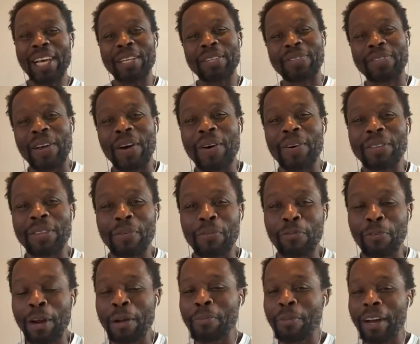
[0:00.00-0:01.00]
So the
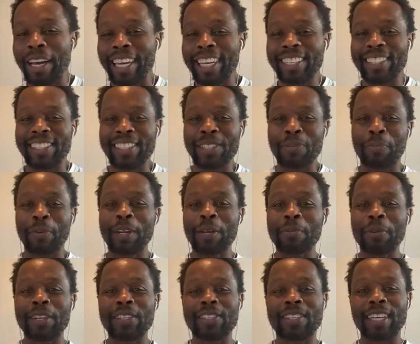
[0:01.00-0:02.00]
framework is just pretty
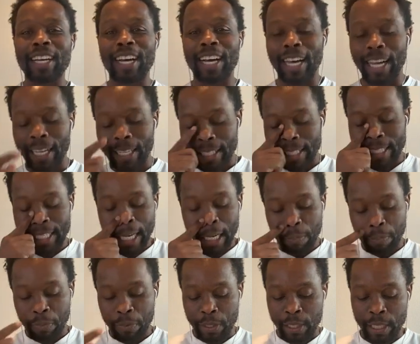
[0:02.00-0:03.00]
much uh,
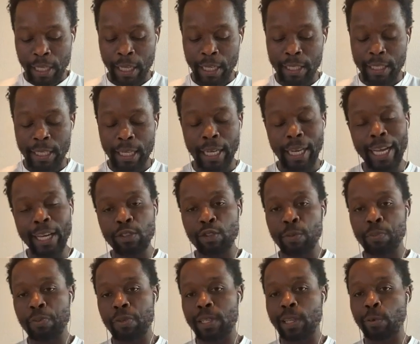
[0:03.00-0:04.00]
take percent, take
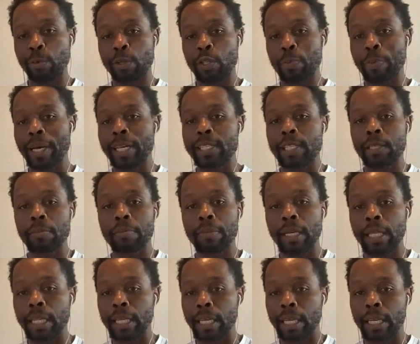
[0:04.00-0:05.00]
hundred percent
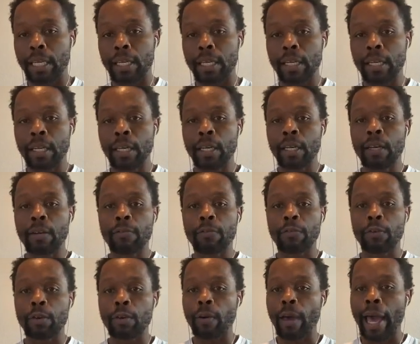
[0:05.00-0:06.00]
responsibility
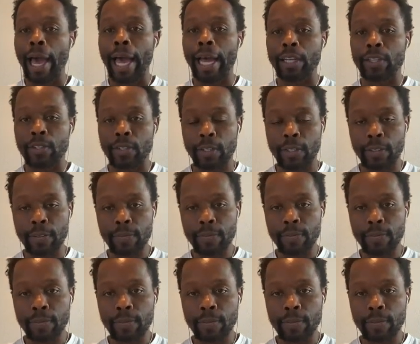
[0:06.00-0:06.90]
for your action